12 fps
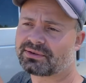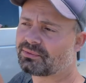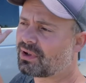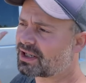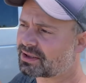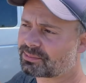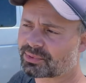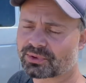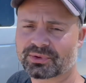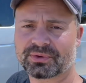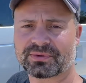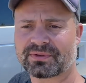
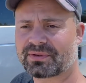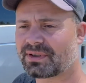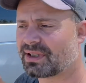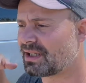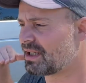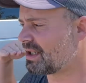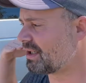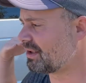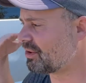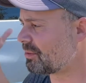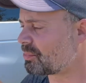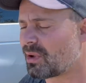waterproof,
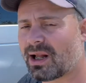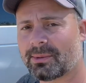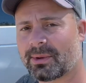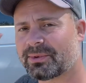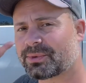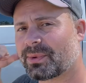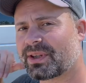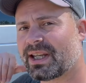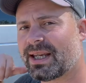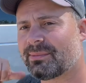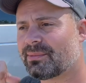no problems with them.